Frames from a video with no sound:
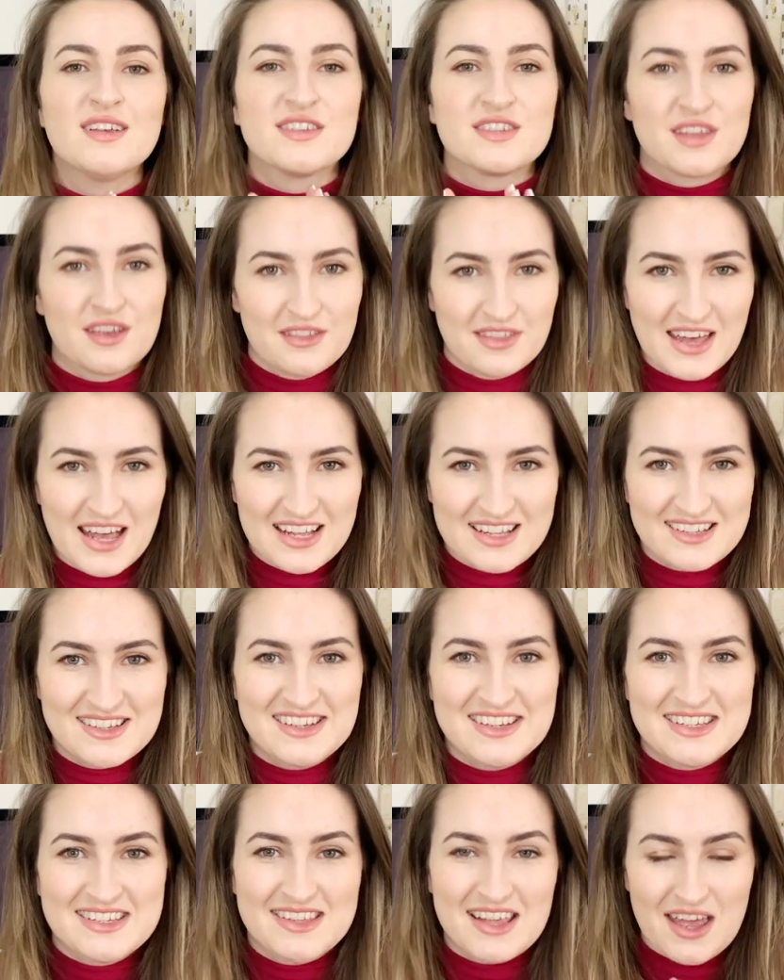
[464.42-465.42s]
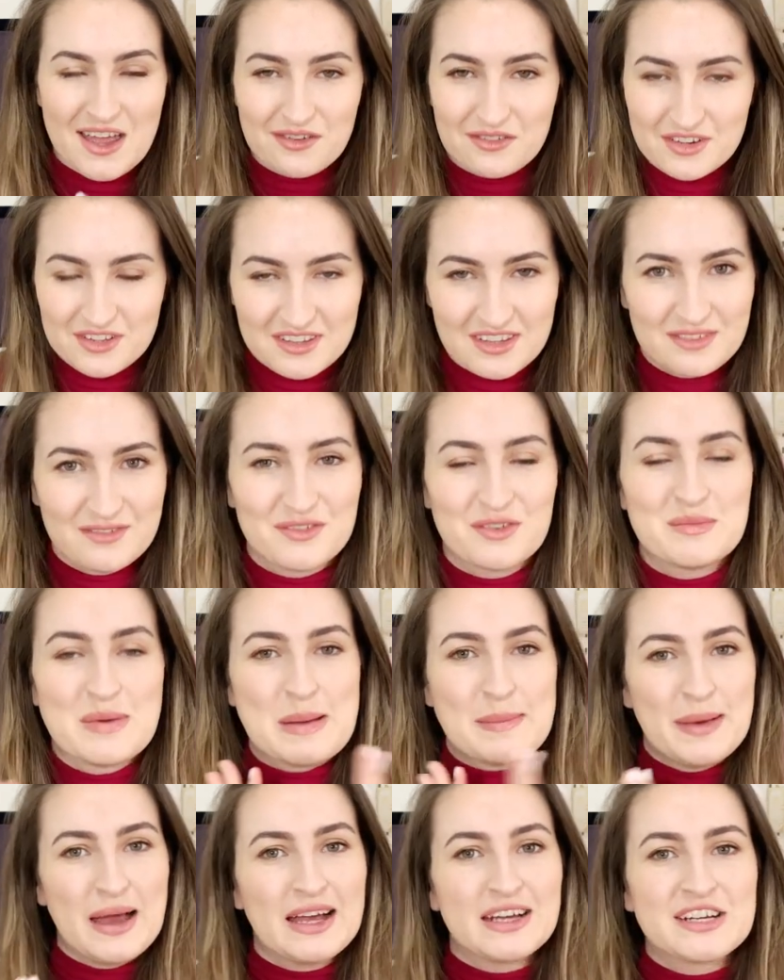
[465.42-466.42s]
So that is everything for
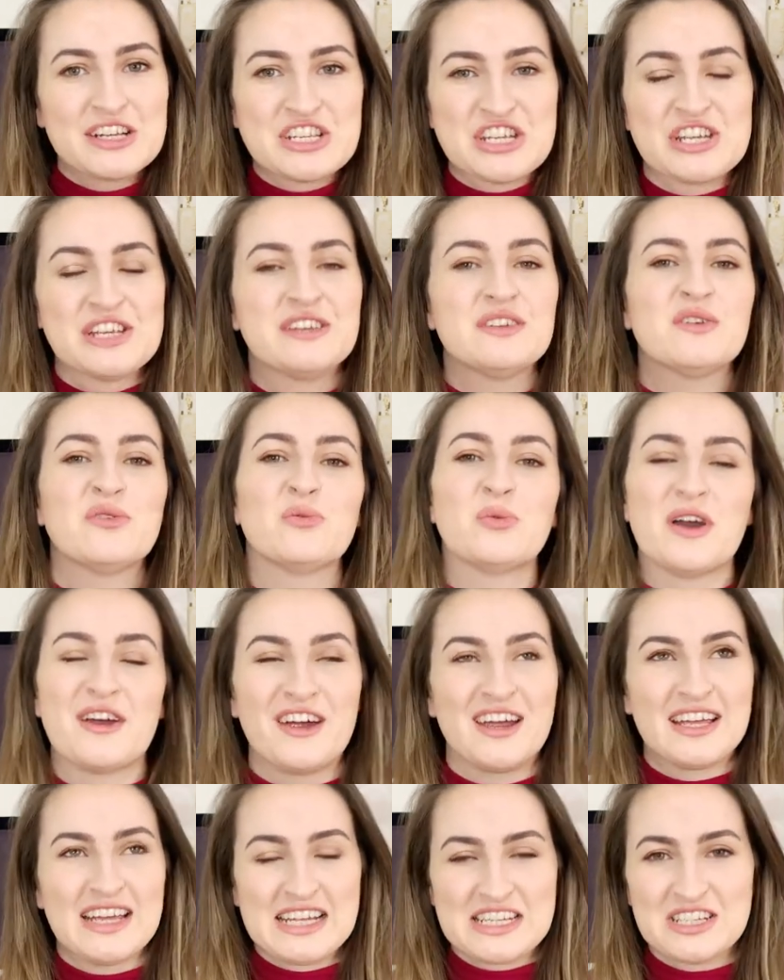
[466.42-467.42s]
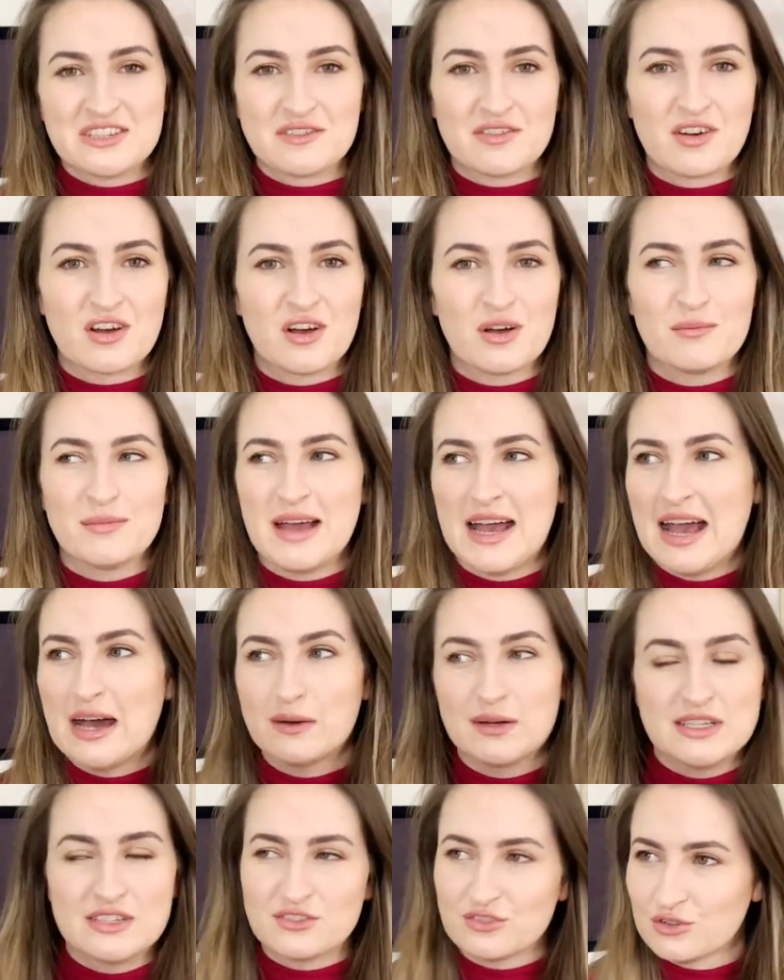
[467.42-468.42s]
my packaging, where I get it from,
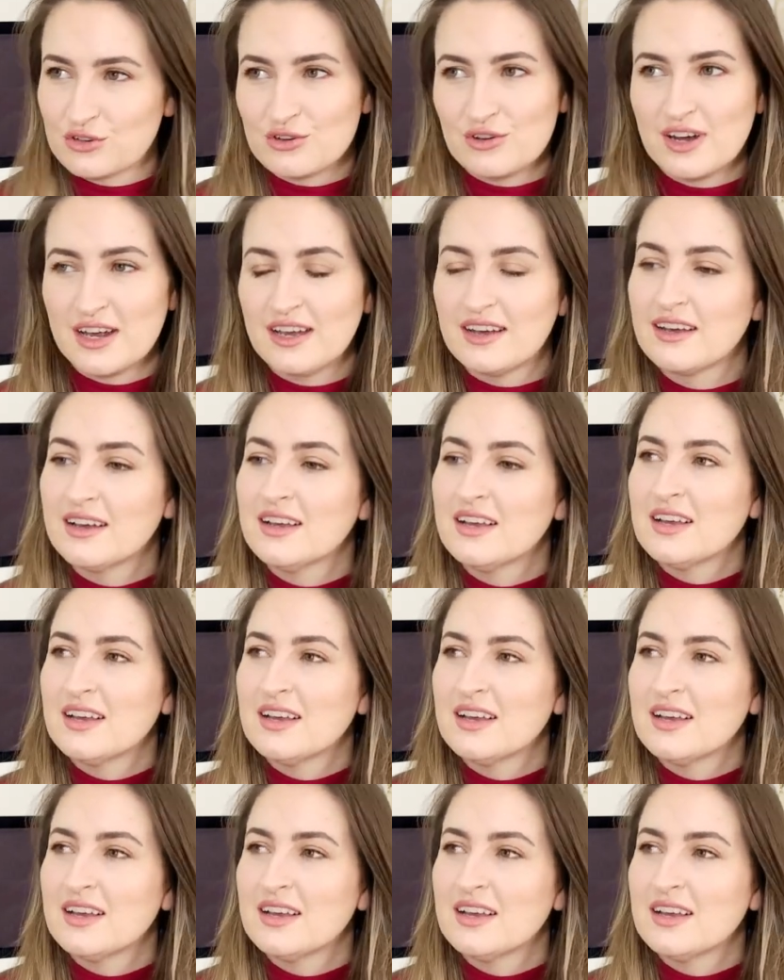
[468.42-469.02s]
how I store it.